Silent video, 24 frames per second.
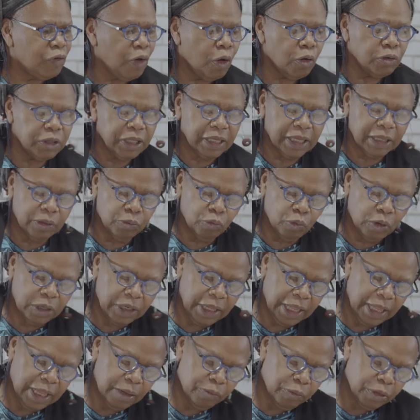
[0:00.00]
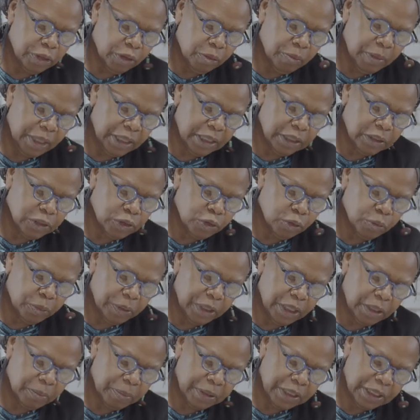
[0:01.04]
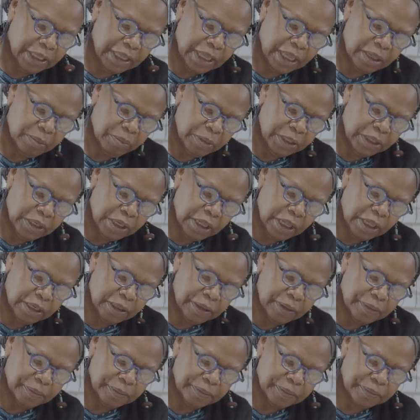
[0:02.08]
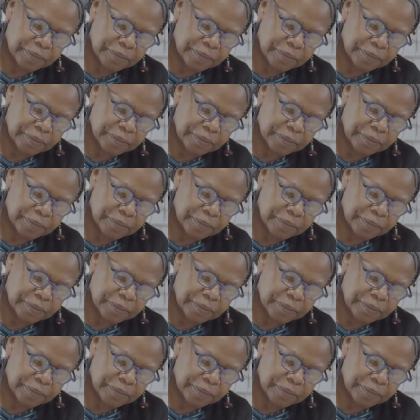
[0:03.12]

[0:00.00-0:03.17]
of holding it in one hand when you make it too big, but it can be done.